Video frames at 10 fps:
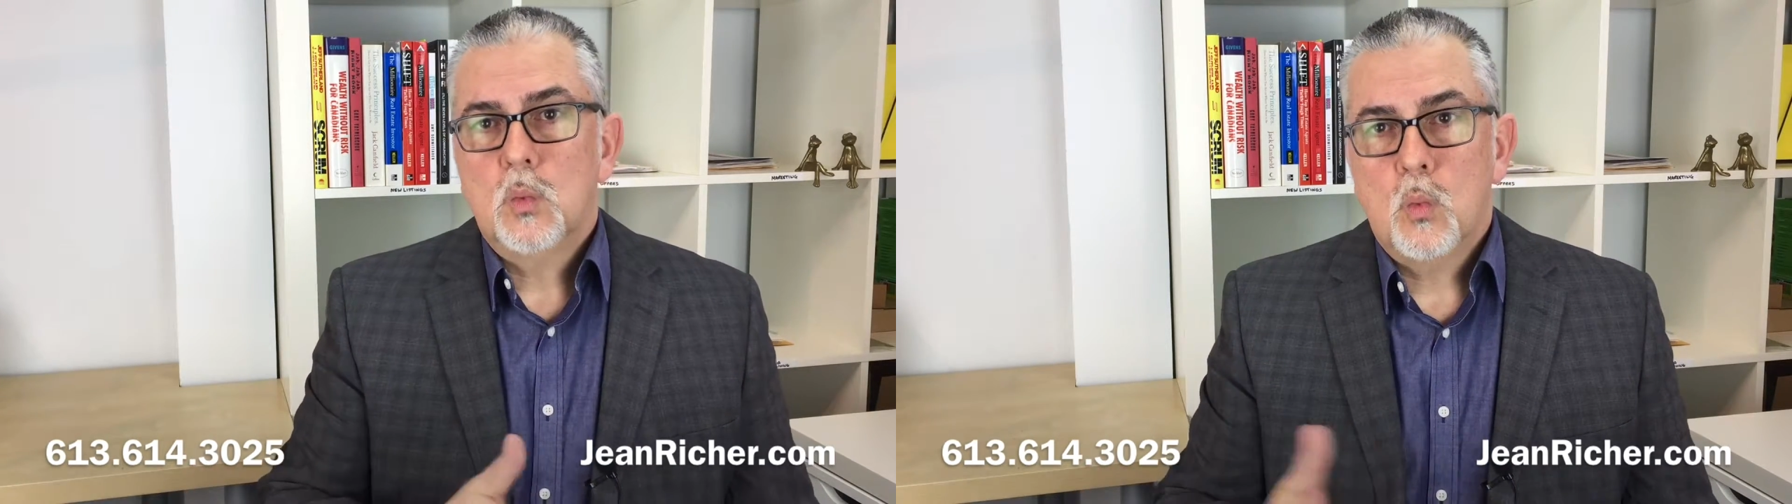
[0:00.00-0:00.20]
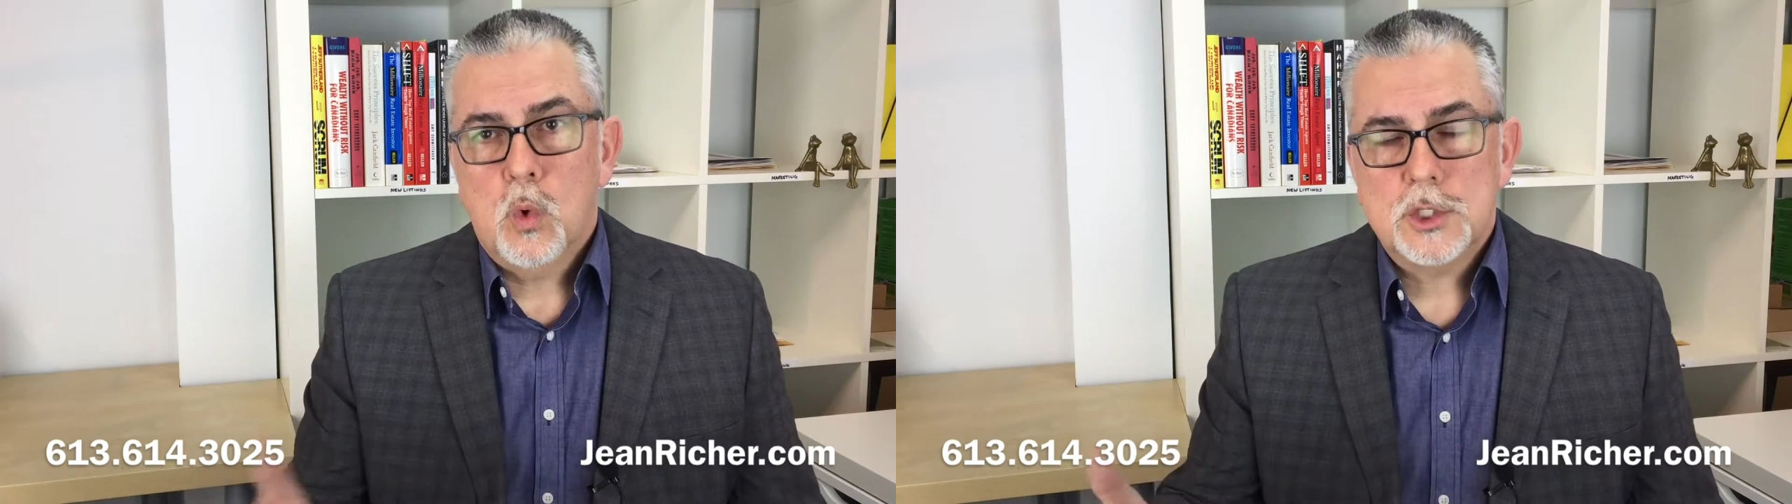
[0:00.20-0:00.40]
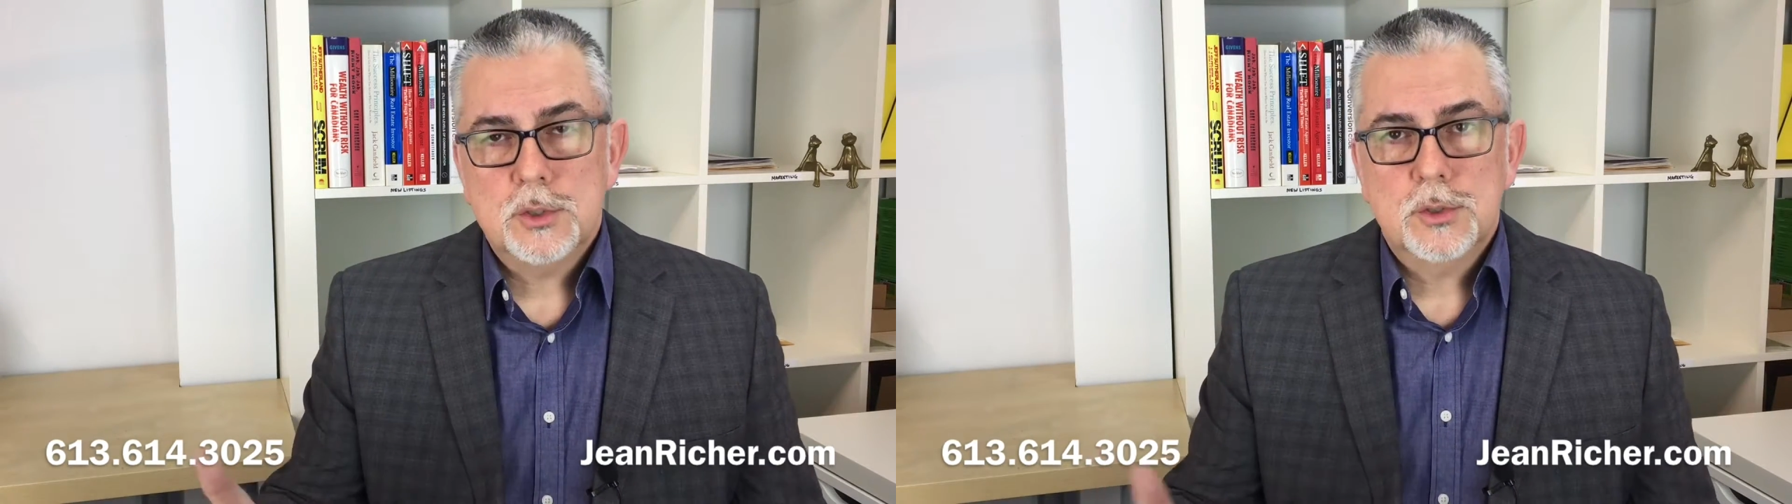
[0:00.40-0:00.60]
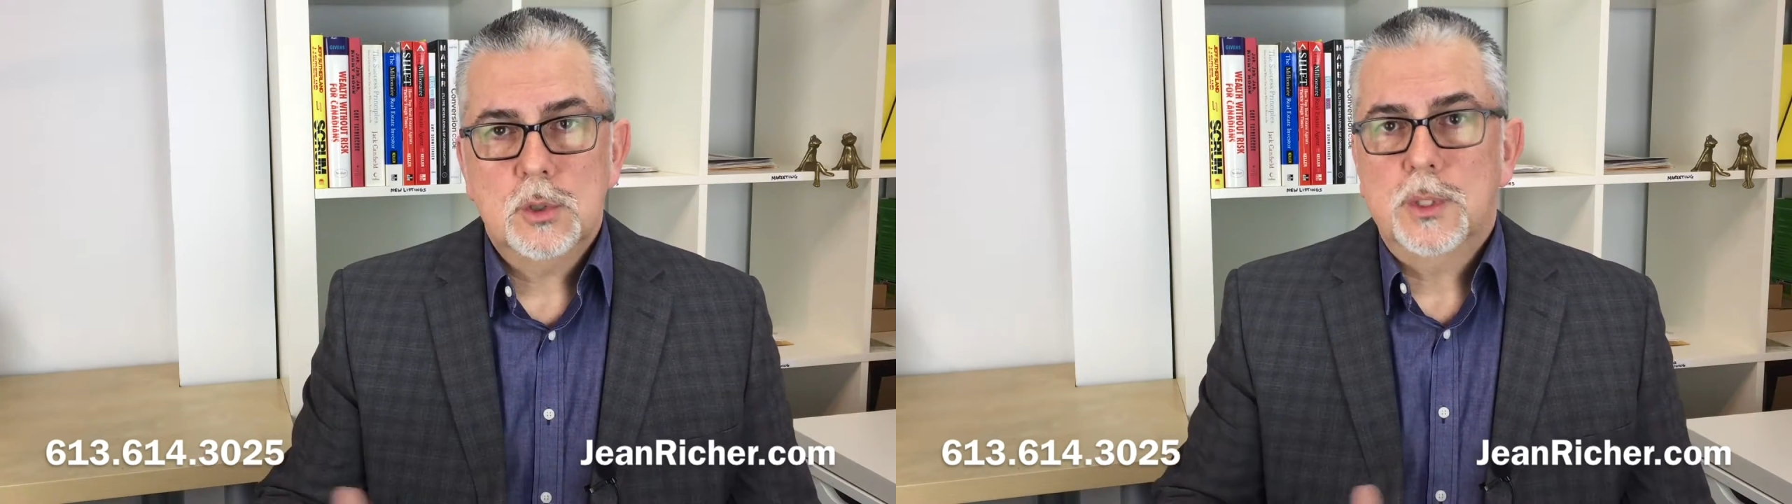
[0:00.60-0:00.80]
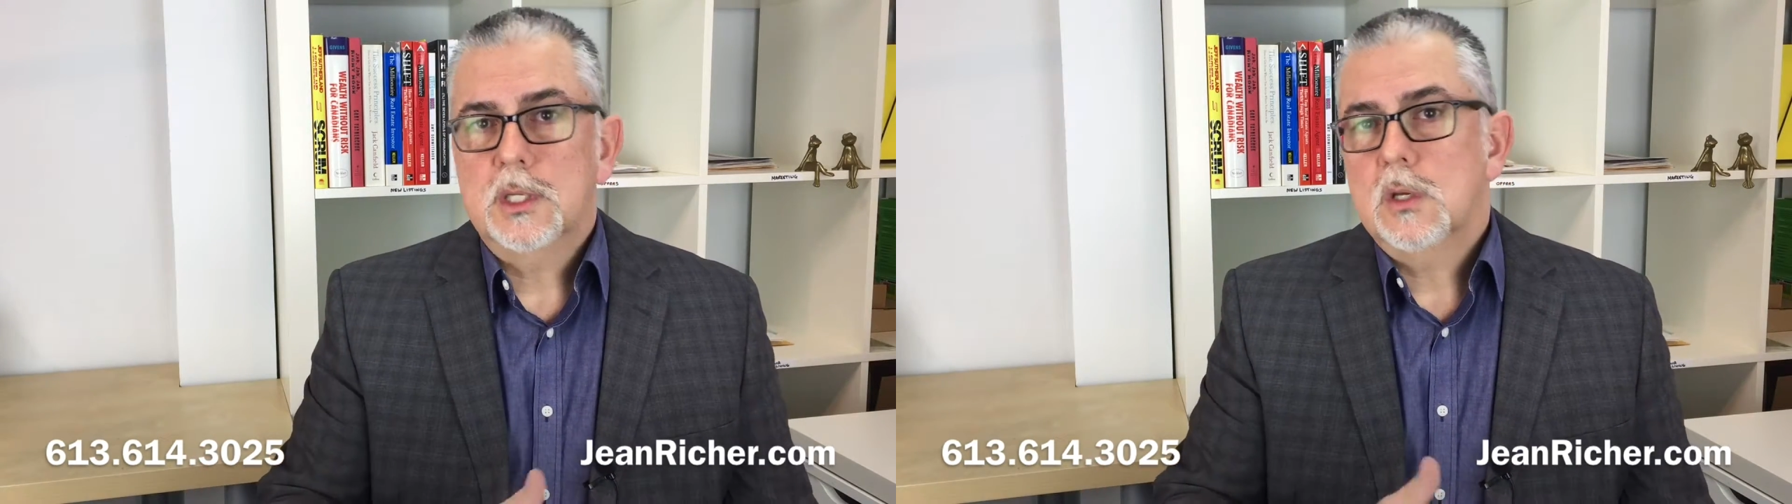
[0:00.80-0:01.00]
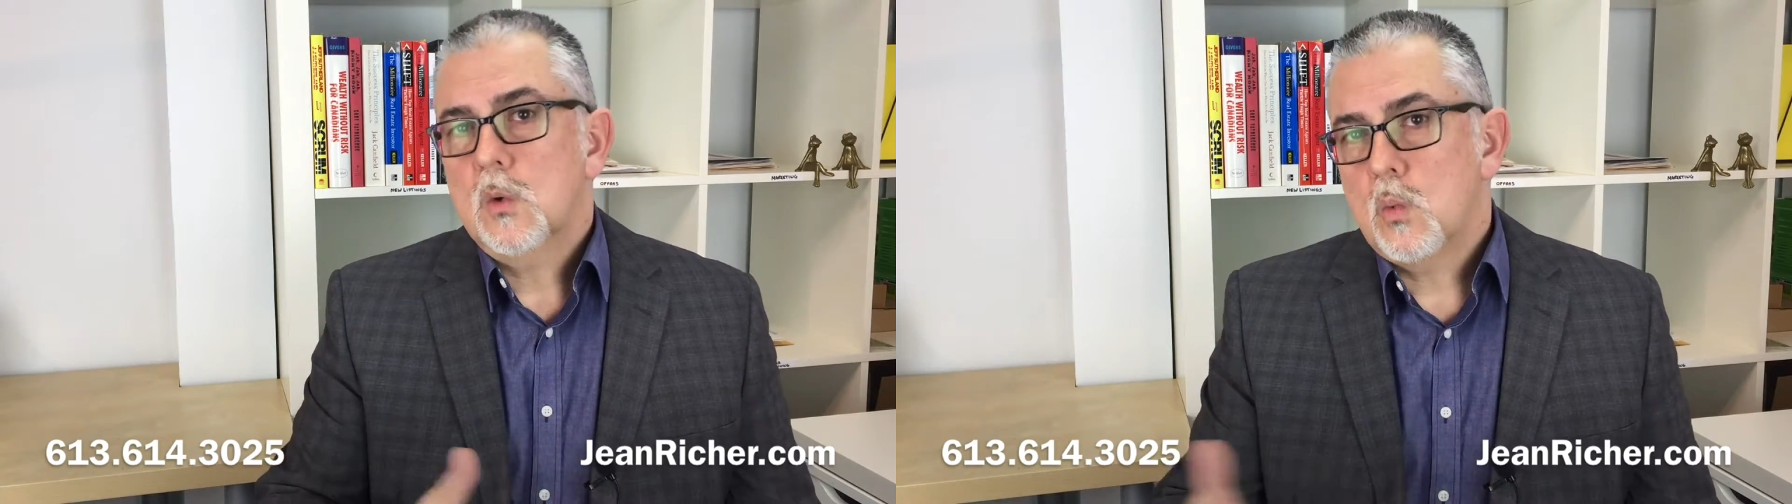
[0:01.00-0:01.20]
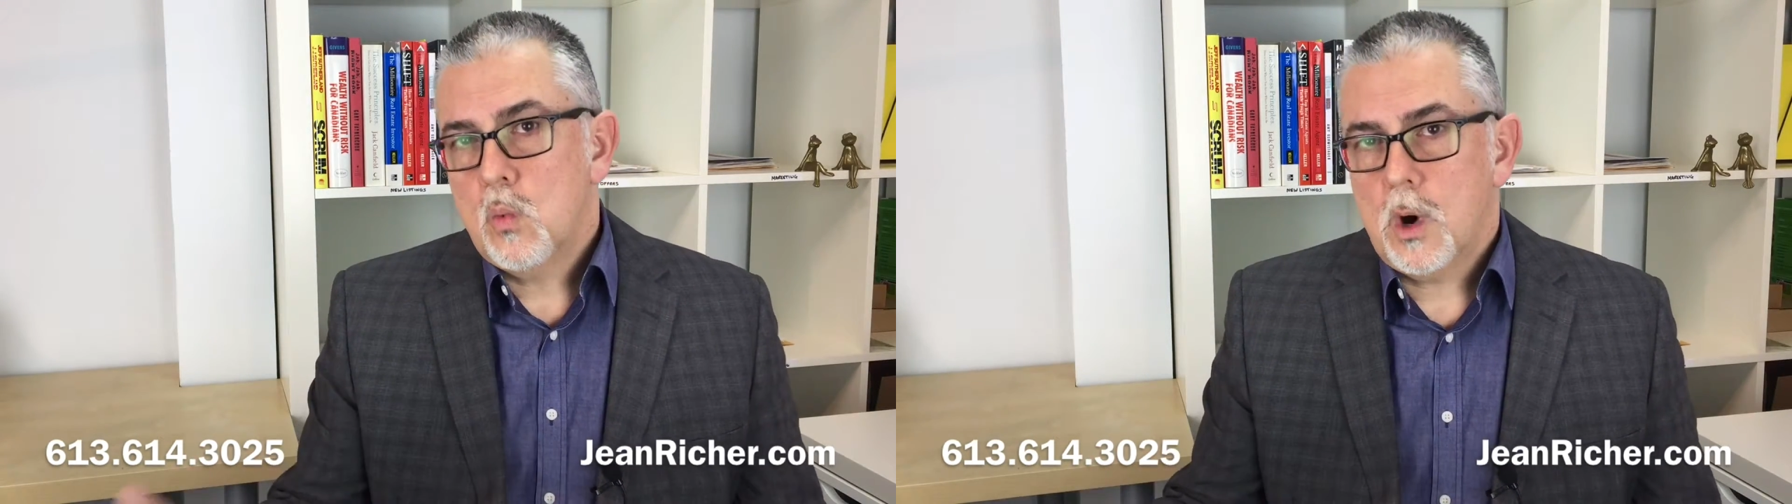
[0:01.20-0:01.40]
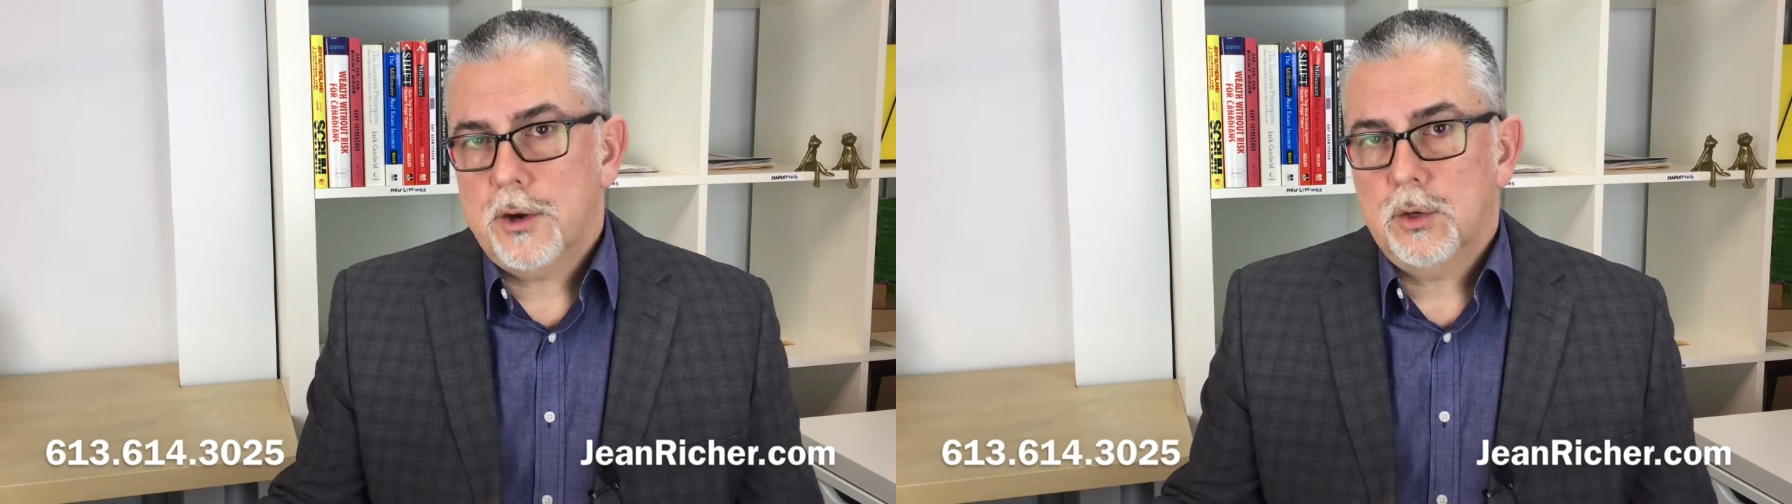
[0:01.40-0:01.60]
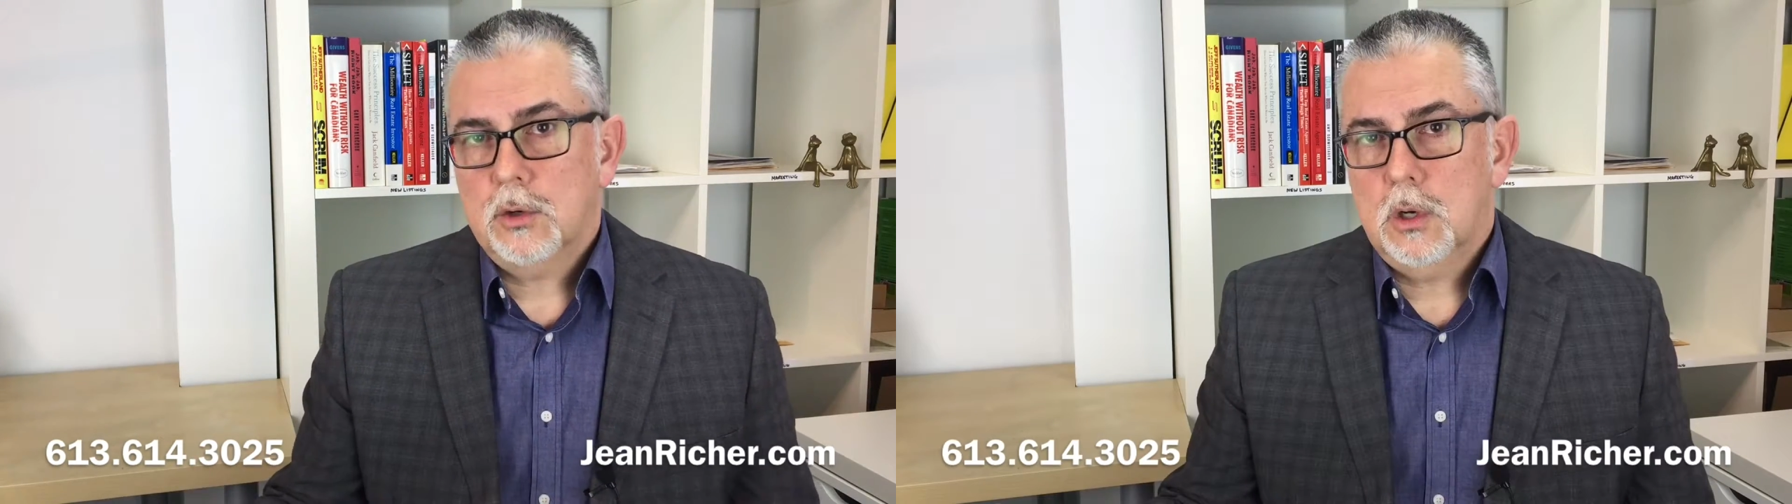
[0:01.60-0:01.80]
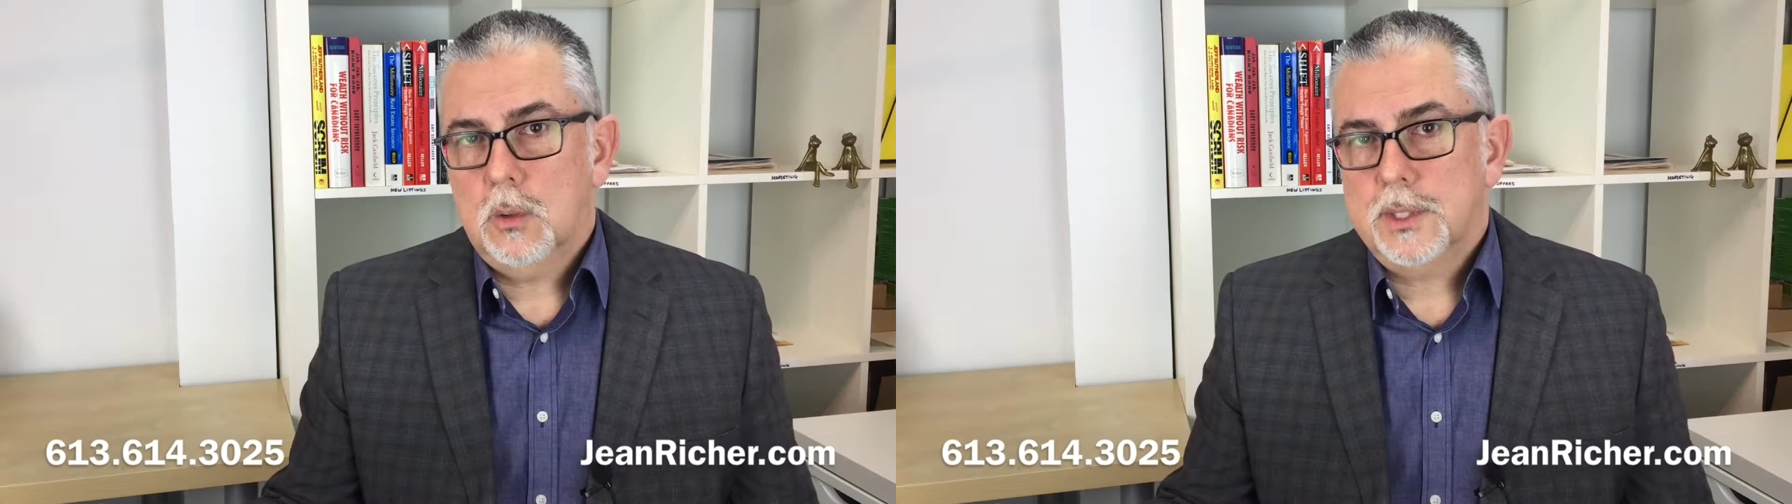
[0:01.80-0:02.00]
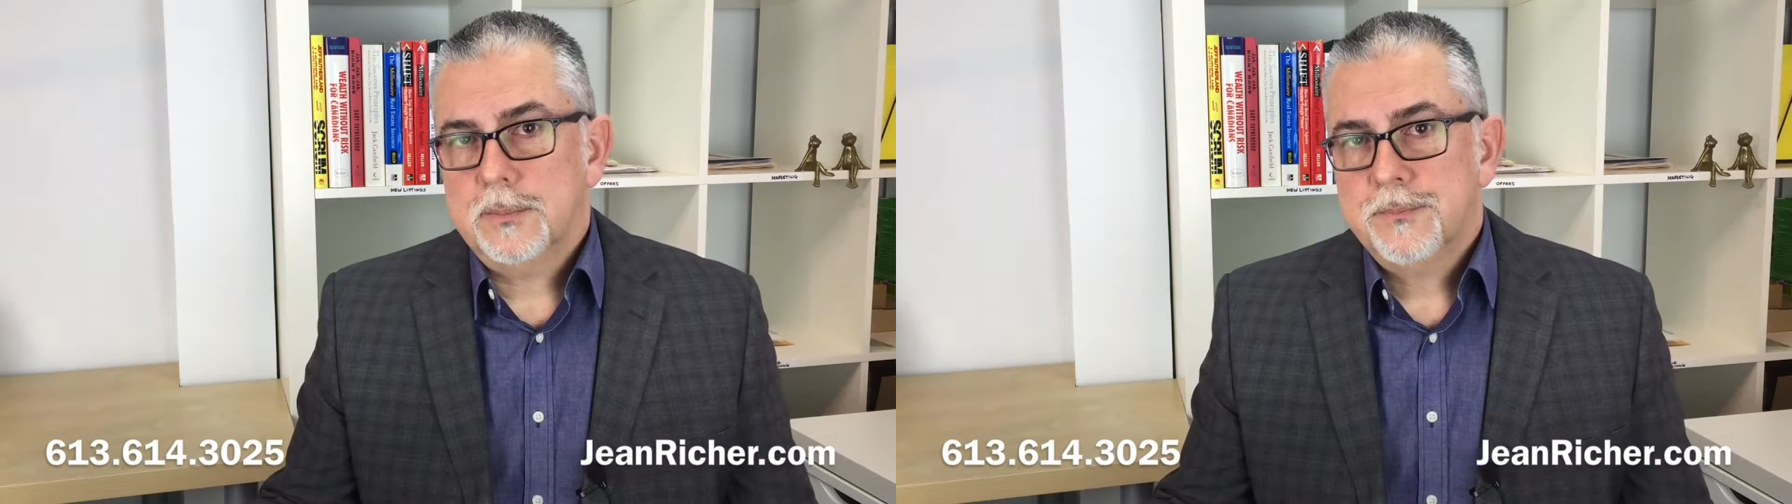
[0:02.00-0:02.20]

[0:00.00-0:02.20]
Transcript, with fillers: what you're doing, where you're going.